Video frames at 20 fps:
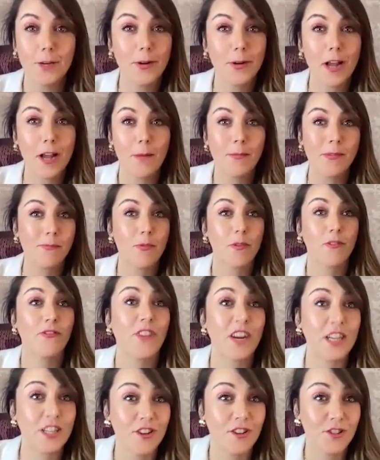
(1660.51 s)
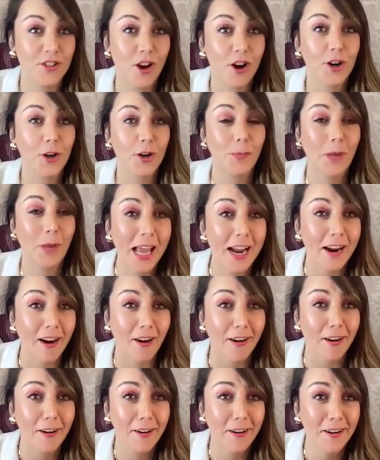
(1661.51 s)
to become a professional soccer
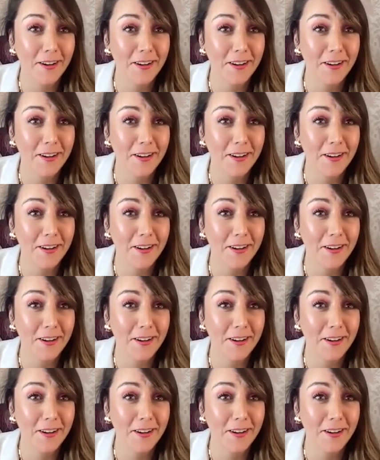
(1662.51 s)
player,